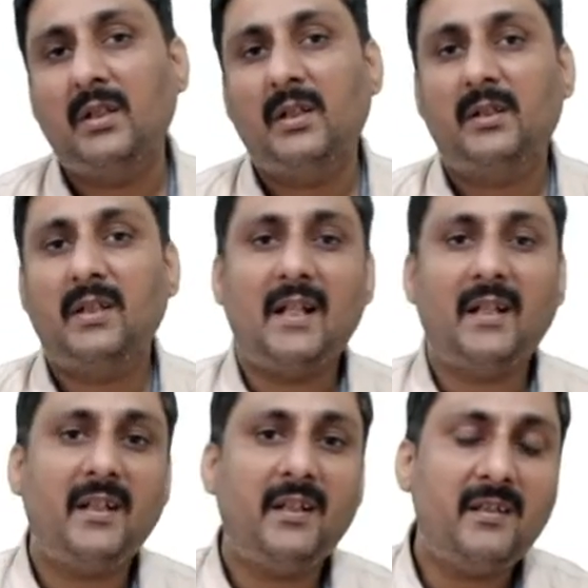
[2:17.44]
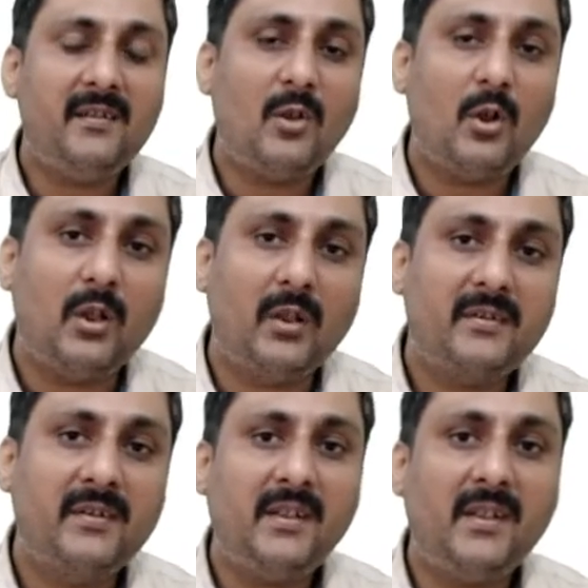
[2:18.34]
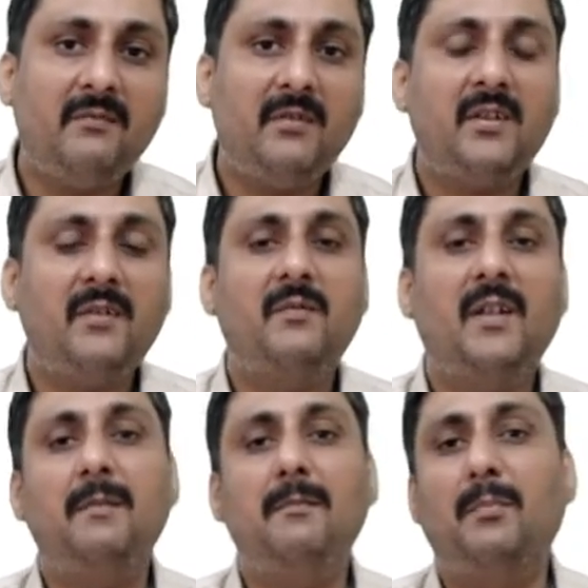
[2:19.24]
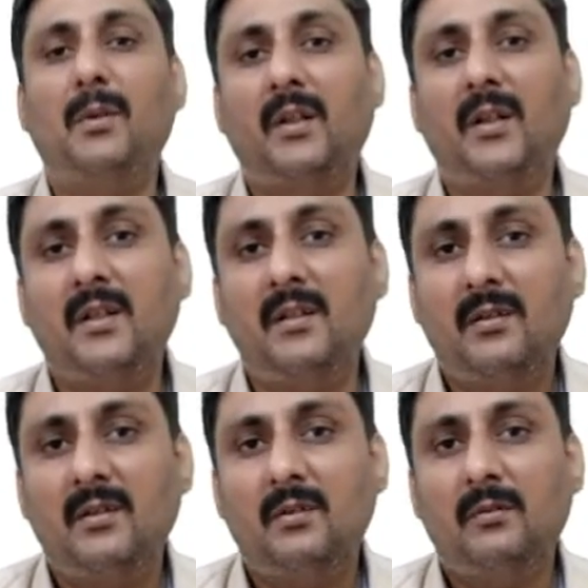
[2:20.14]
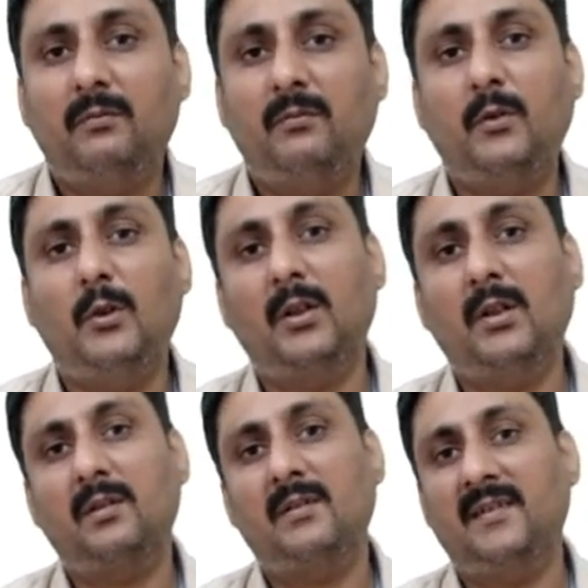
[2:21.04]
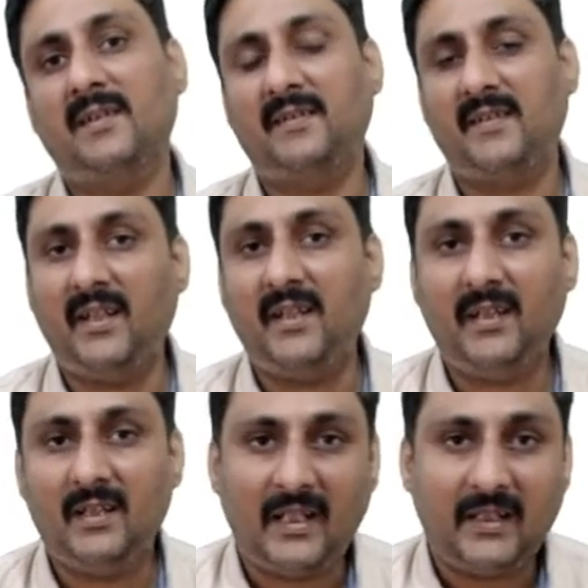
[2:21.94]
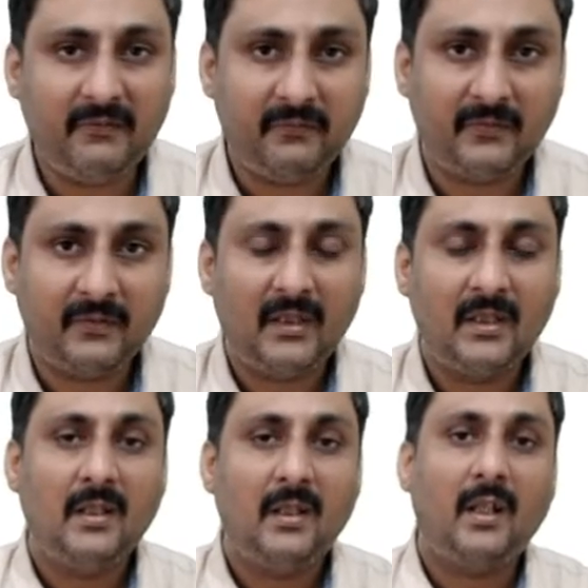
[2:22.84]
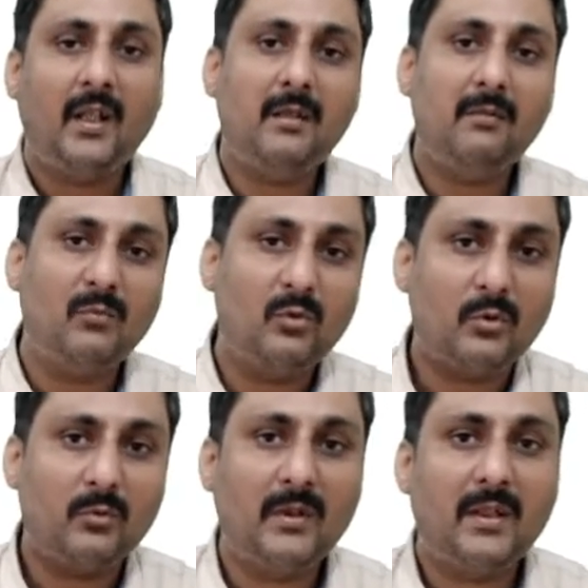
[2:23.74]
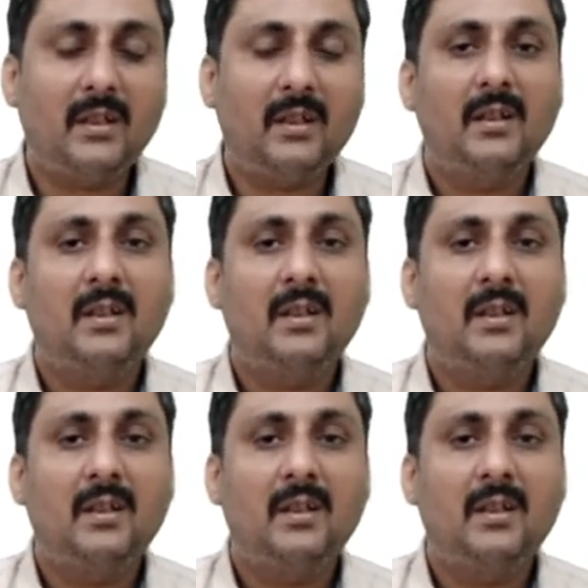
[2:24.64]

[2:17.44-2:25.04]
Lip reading: that it is the oxygen which is very important for sustaining life, and moreover,